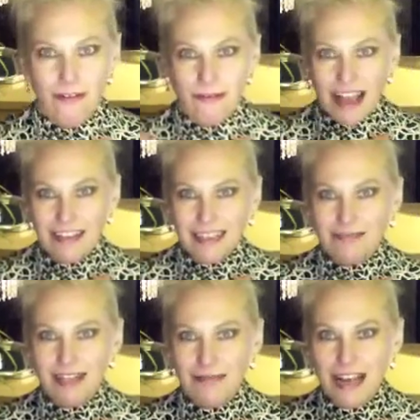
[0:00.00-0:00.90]

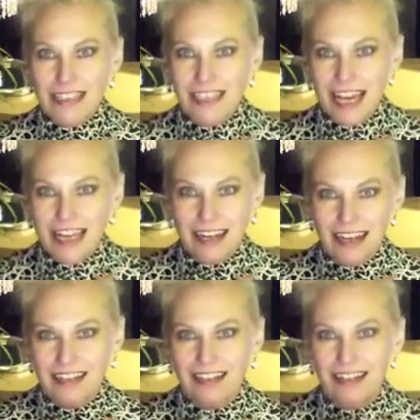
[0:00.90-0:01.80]
Welcome to my
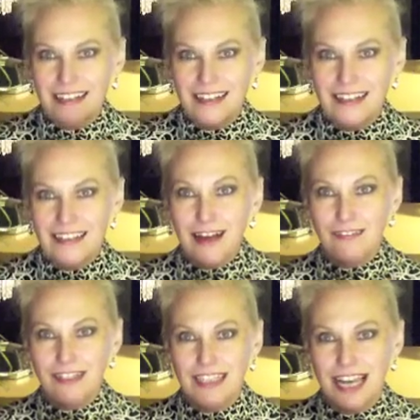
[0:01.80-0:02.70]
channel,
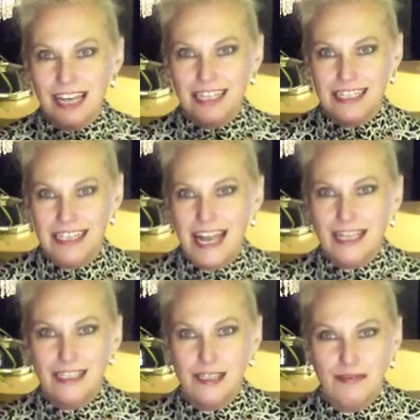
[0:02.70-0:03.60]
lovely ladies and
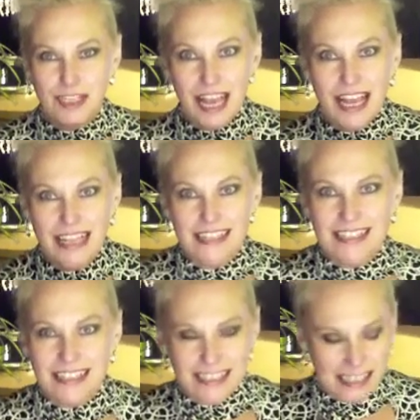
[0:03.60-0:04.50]
handsome
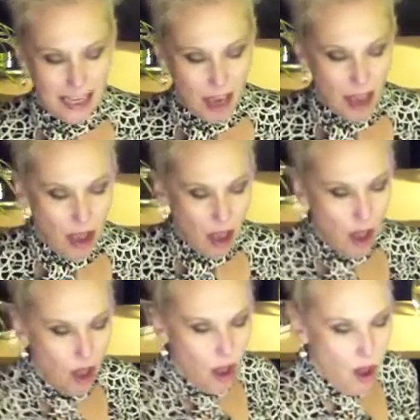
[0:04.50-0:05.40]
gents.
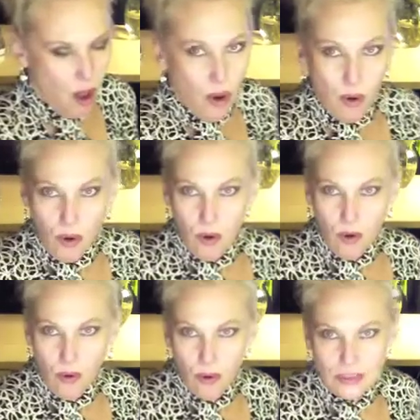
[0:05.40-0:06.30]

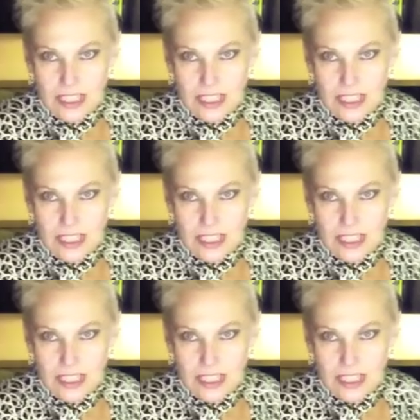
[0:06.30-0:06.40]
Woo!